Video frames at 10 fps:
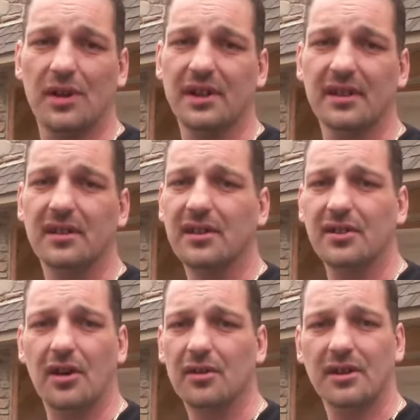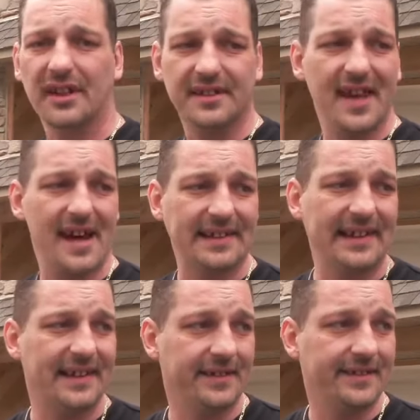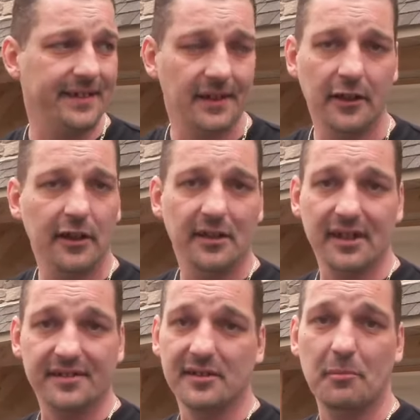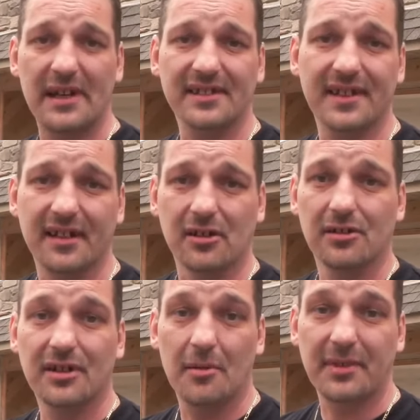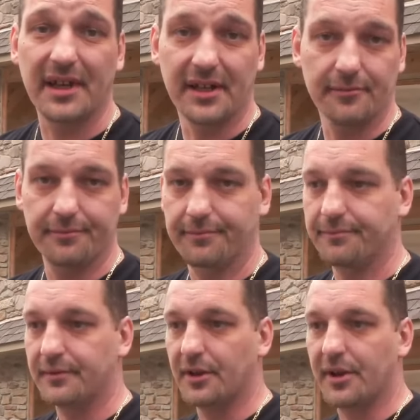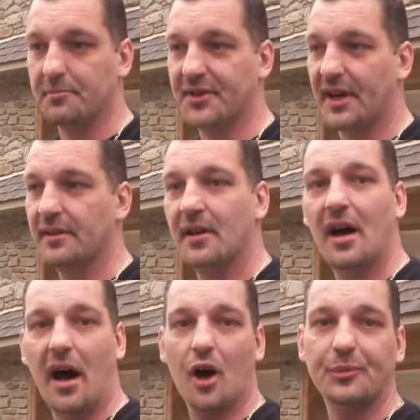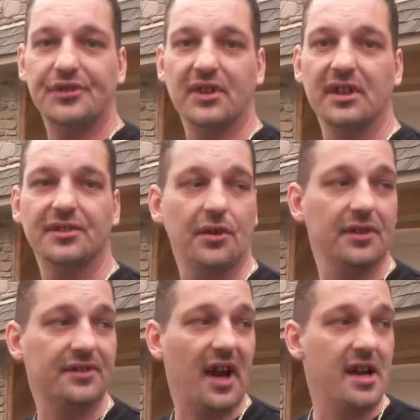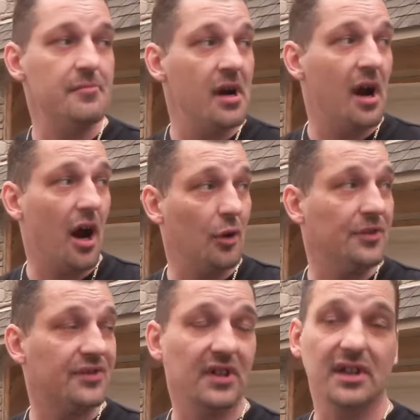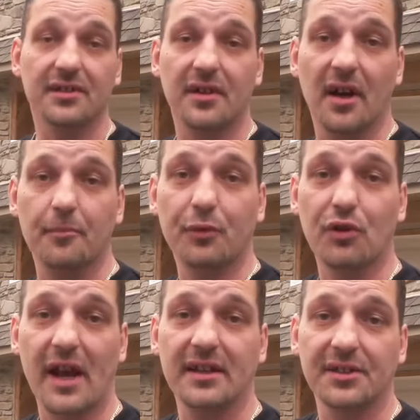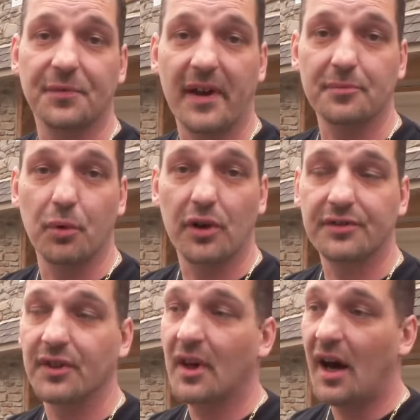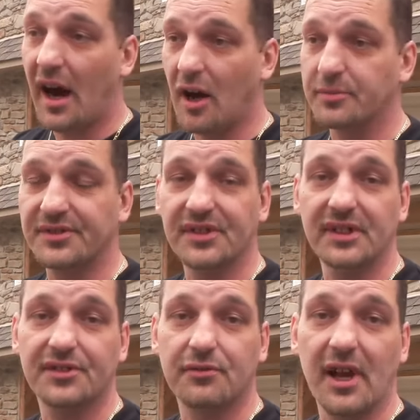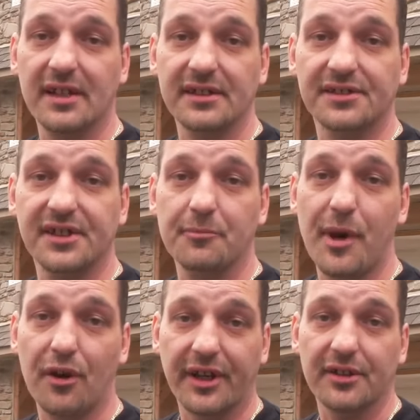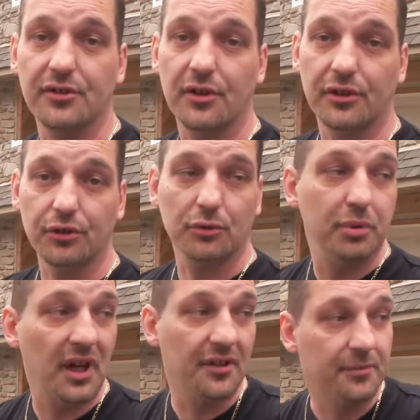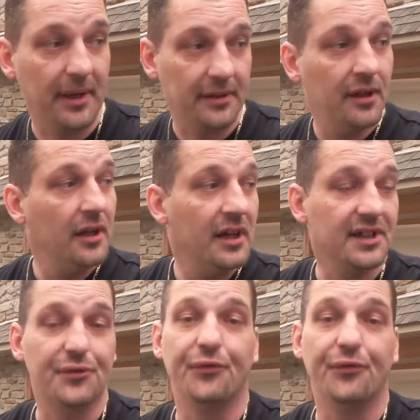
to get down to get it. Listen, the money's here. Come get it. You know what I'm saying? I hope to see yins on Skype. I hope to see yins creating these Facebooks. I hope to see yins creating this Gmail, getting on Google Plus, man. It's